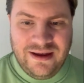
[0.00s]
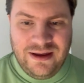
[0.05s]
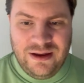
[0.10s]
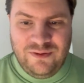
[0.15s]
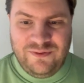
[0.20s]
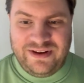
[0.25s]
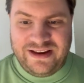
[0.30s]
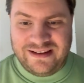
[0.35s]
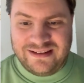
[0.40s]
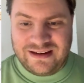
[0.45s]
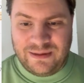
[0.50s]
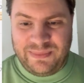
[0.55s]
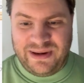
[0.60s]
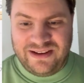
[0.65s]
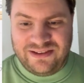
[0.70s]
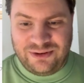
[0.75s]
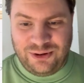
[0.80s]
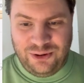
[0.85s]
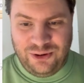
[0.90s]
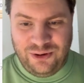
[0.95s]
feels a
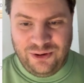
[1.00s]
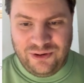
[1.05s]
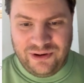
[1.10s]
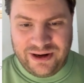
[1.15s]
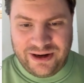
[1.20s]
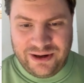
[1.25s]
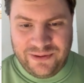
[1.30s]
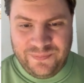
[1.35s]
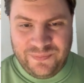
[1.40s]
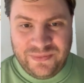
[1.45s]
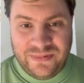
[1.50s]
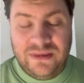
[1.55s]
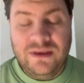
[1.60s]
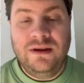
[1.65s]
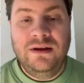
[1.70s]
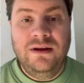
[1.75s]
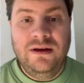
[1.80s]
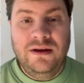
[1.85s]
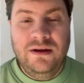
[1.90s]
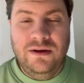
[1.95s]
bit early.
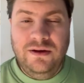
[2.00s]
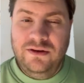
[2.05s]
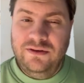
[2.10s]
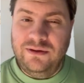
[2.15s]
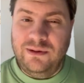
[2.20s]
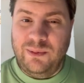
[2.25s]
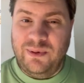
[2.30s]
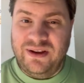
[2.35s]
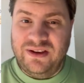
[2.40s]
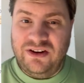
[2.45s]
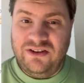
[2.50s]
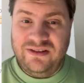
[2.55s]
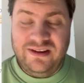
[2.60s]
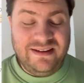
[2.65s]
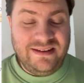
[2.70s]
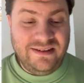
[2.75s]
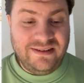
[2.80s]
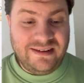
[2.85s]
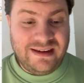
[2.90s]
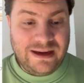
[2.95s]
So it'll be interesting
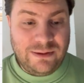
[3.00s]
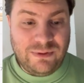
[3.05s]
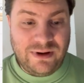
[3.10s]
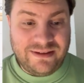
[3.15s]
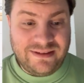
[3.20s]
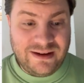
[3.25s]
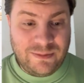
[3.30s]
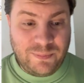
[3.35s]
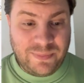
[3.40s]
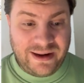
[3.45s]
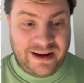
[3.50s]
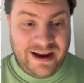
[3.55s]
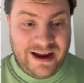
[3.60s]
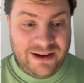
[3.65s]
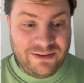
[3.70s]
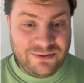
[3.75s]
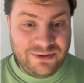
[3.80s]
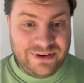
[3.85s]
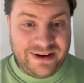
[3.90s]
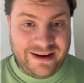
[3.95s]
to see what they
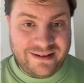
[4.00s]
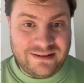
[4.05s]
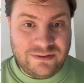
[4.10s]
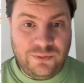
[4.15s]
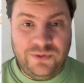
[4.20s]
plan for next